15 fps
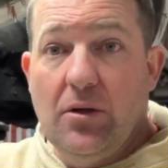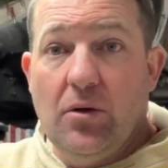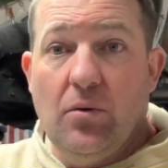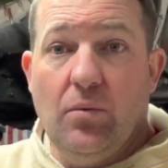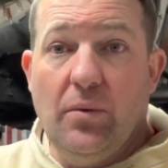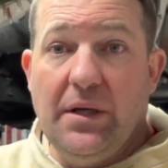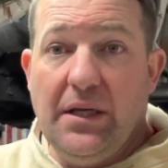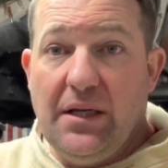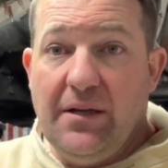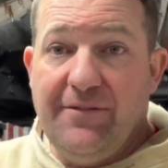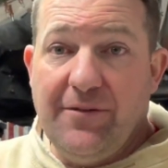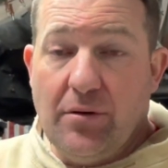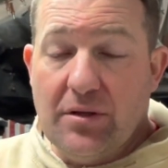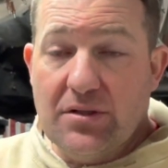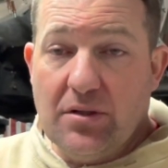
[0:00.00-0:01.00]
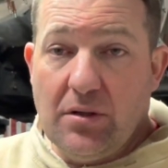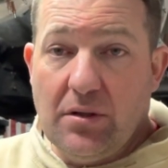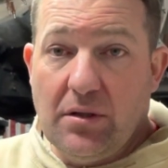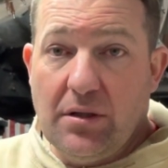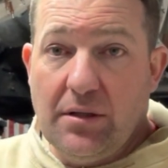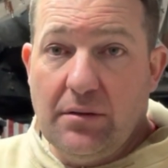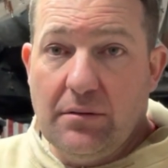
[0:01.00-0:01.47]
we focus
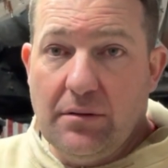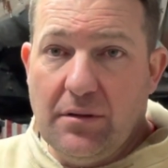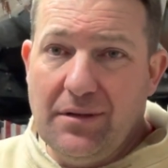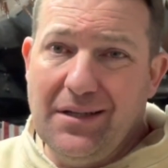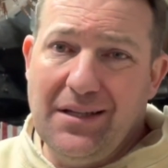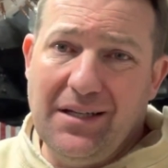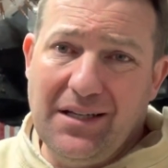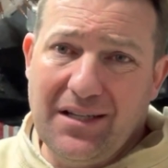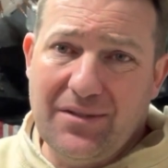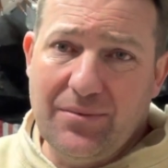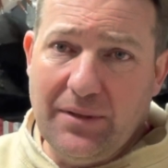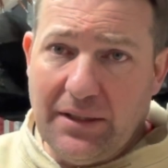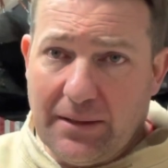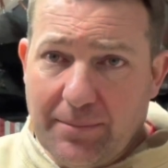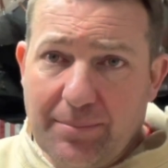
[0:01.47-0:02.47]
on, or not next week,